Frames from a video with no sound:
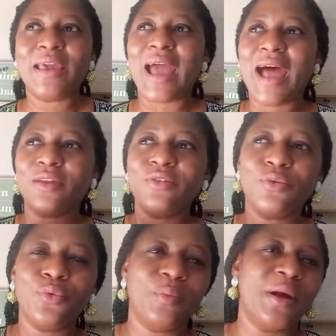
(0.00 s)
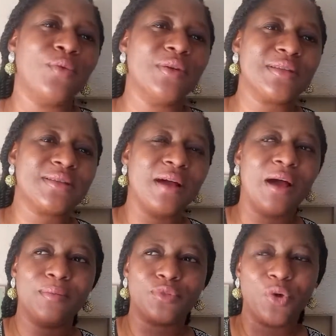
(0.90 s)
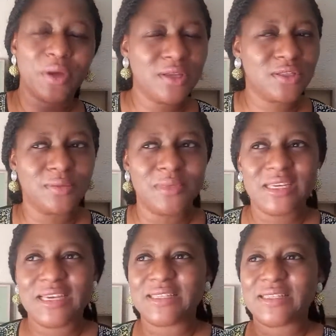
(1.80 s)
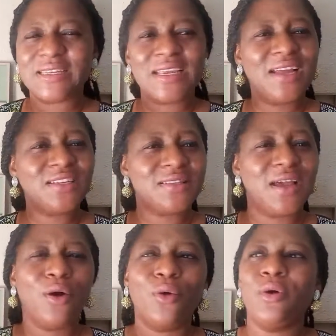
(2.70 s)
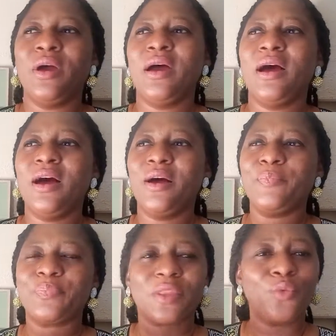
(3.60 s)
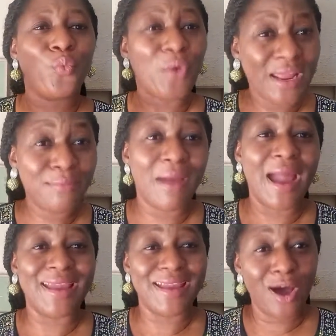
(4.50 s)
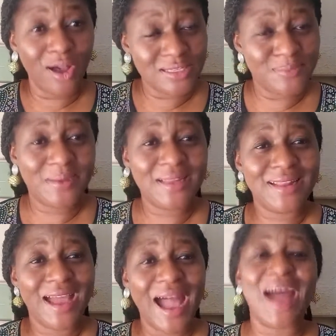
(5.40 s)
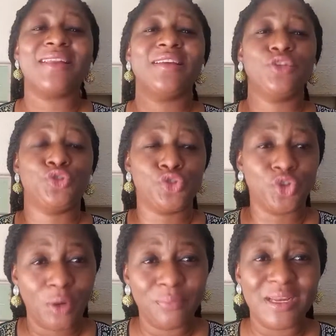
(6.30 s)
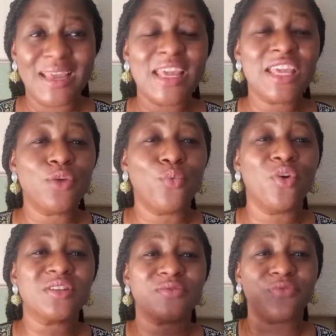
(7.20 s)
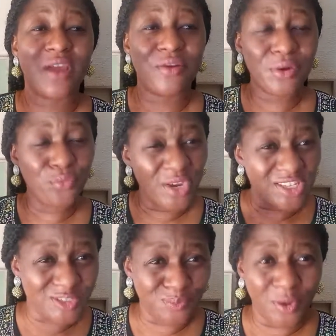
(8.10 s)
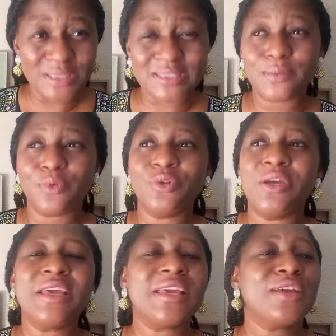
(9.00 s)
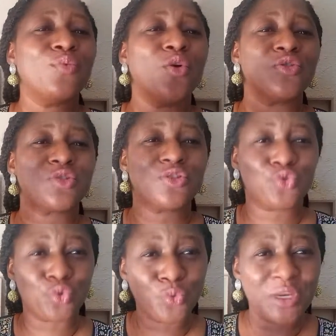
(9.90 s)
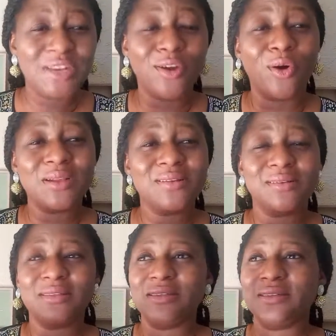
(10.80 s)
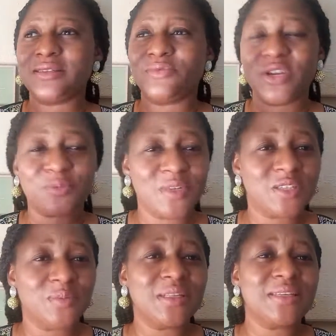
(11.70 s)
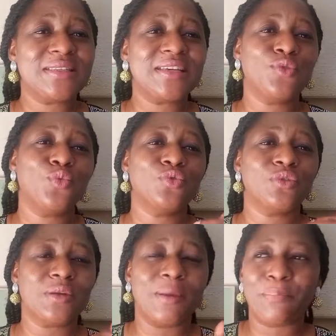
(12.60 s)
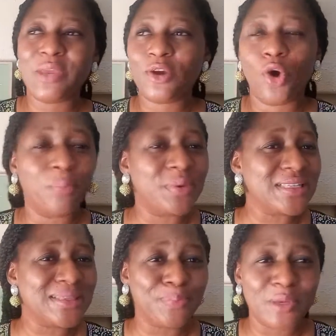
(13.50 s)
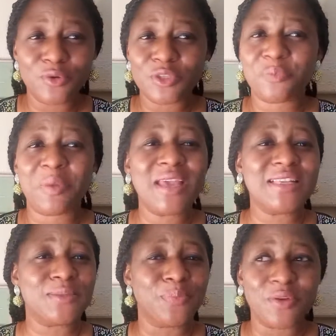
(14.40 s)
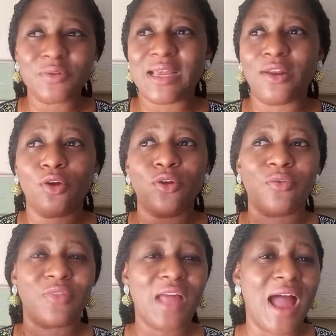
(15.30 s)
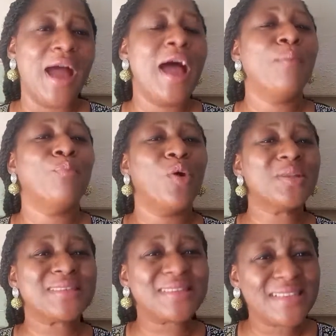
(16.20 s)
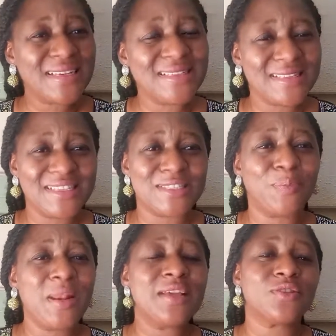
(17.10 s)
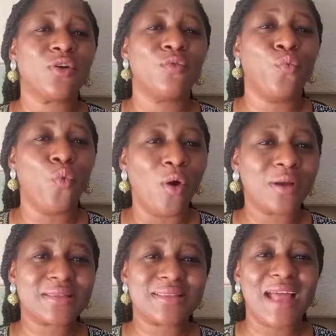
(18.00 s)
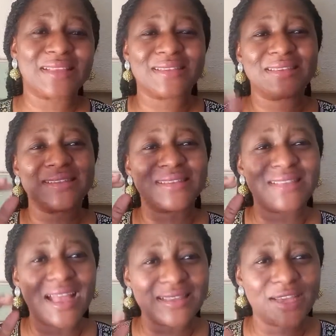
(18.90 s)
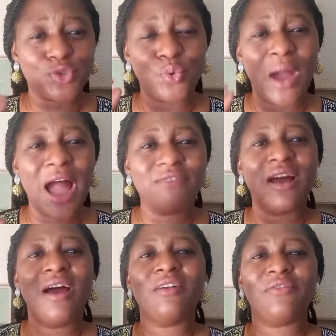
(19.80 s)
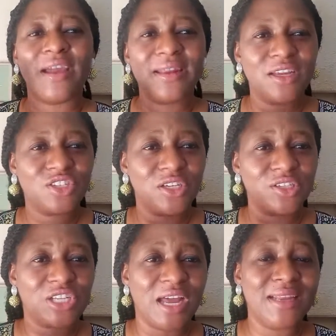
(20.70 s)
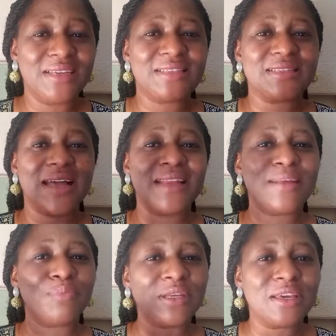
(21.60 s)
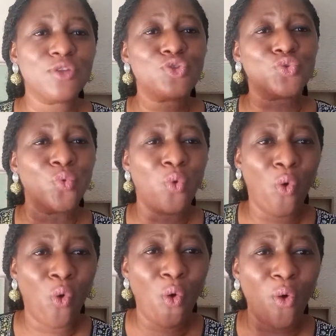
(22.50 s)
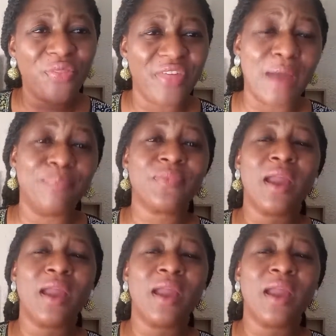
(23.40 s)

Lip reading: Another woman was talking to me yesterday, and she said, when my husband had a job, he was very responsible. He was doing all his responsibility. He would pick up his bills, pay his bills and all of that. But since his place of work started to have financial challenges, and they begin to hold them